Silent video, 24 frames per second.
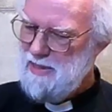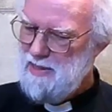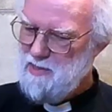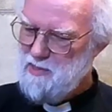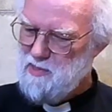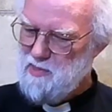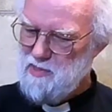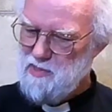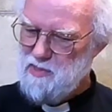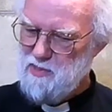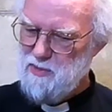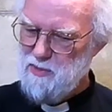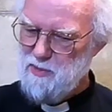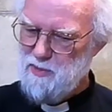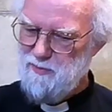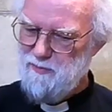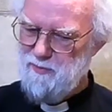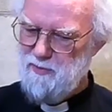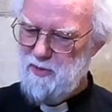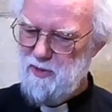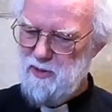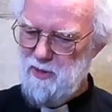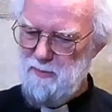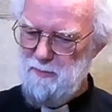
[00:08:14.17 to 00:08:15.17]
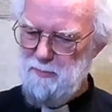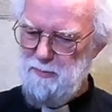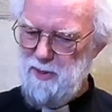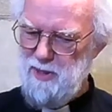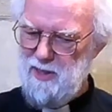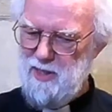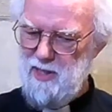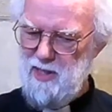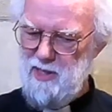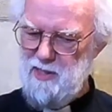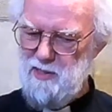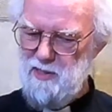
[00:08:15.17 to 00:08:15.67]
It's a sort of
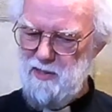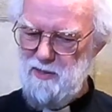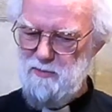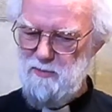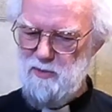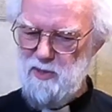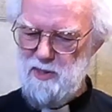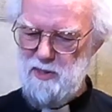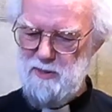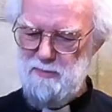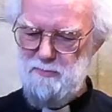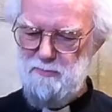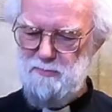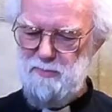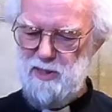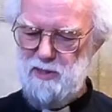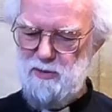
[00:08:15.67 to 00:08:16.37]
complicated, rather